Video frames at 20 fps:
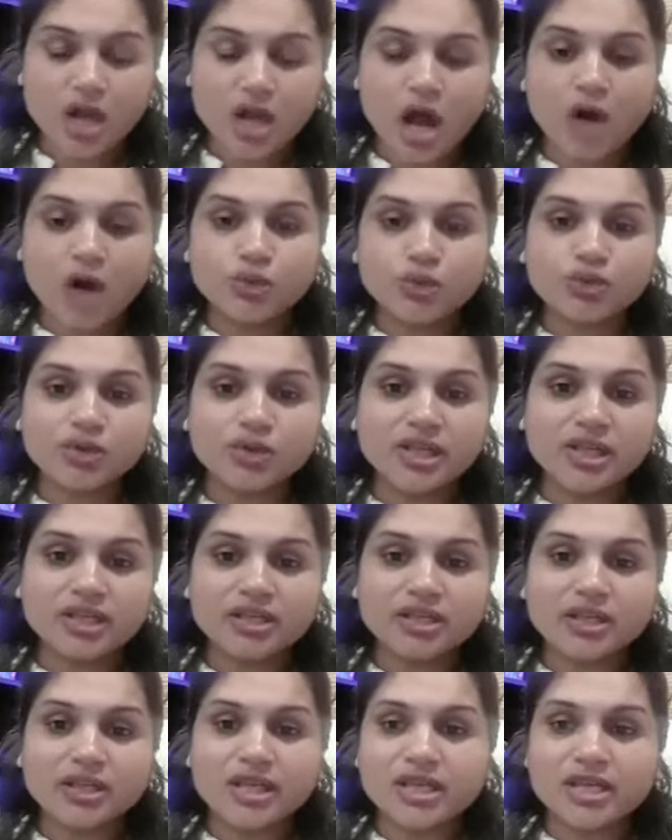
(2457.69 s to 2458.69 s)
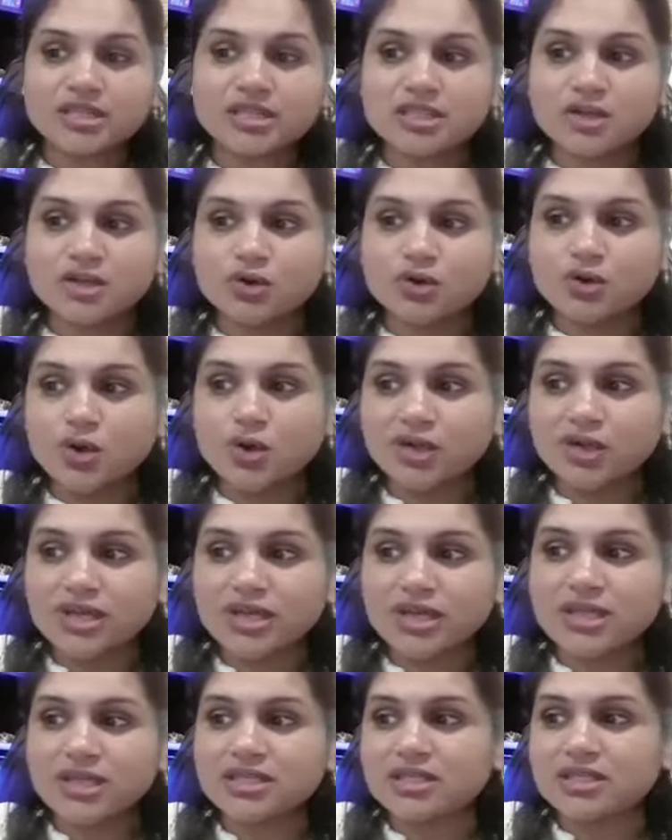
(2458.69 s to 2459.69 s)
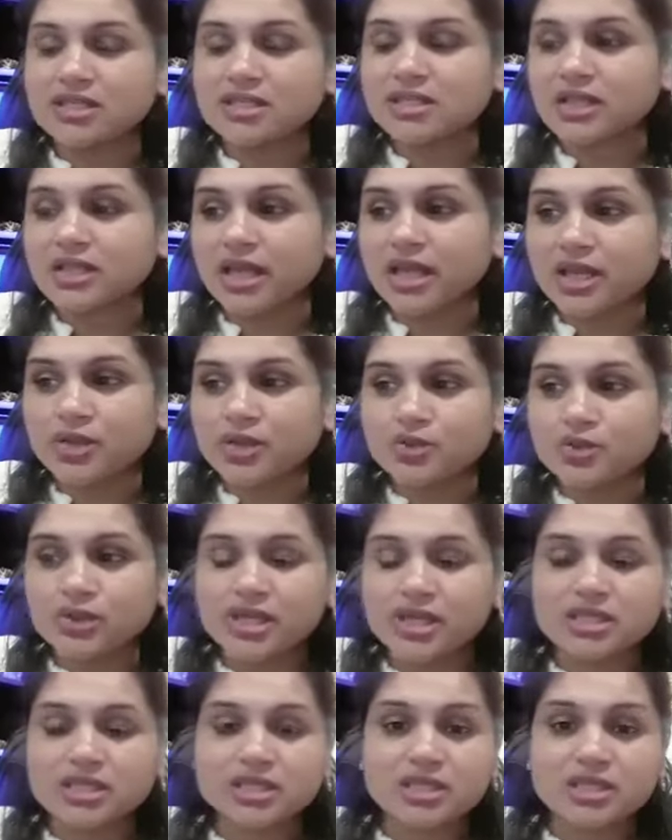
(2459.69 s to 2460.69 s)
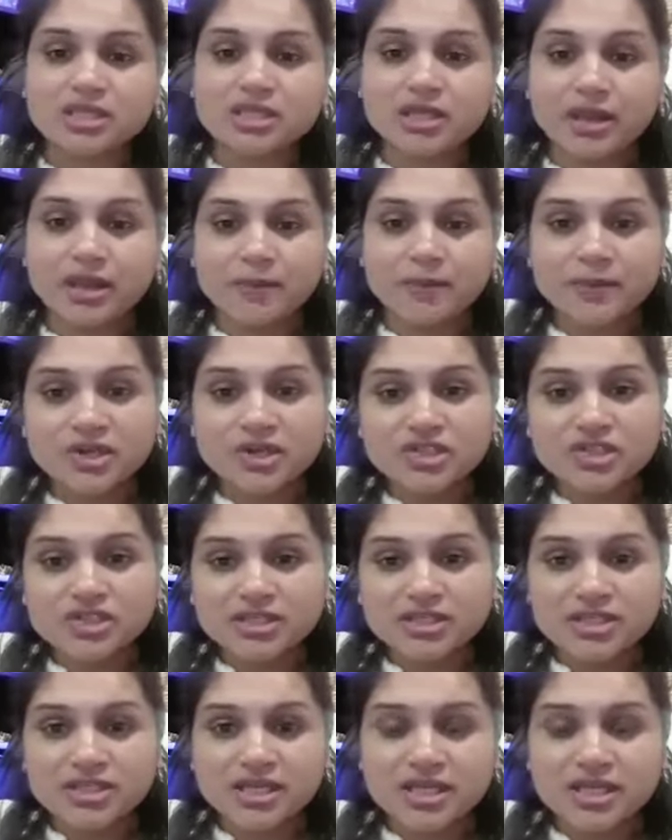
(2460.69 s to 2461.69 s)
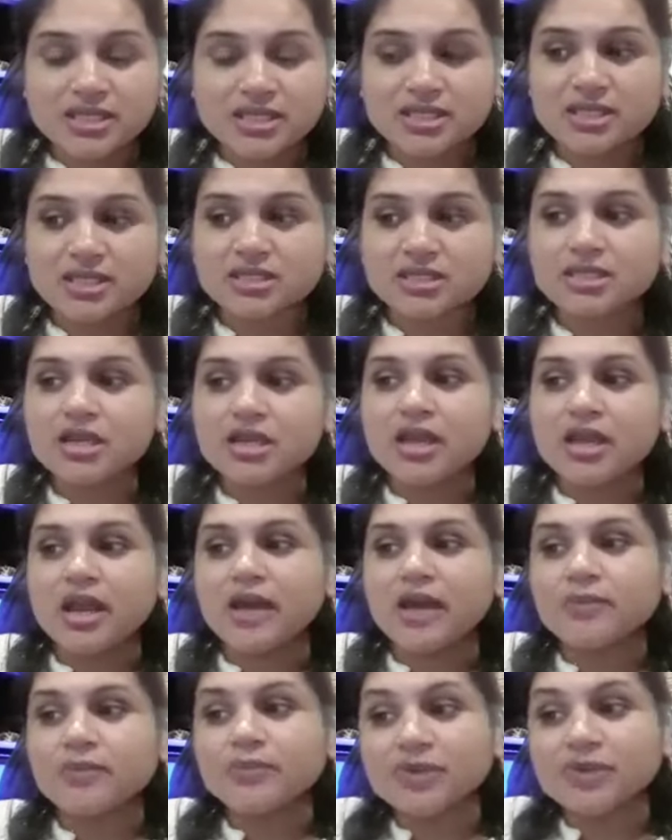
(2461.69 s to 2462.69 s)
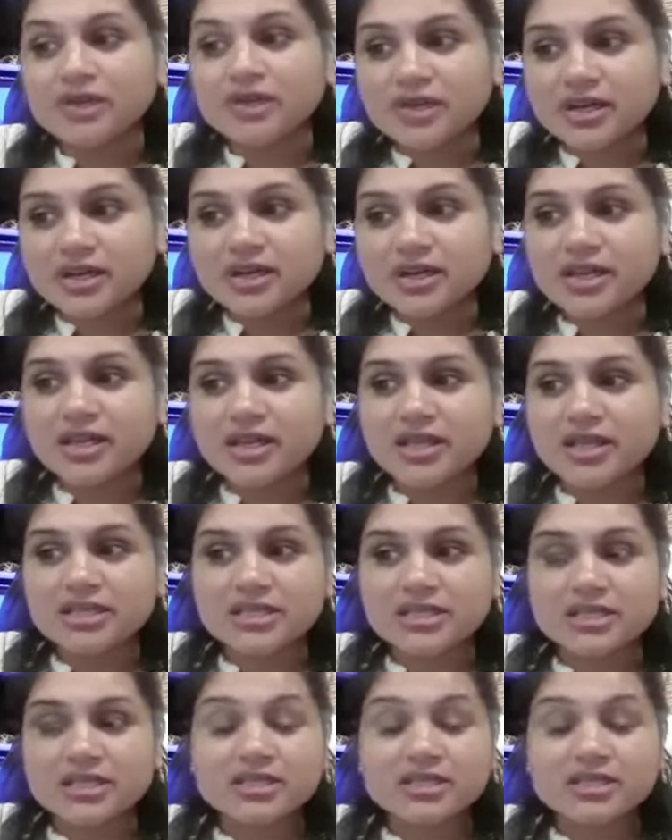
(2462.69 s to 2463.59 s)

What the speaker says: how to take the case in chronic cases, in acute cases, in emergency cases, in pediatric cases,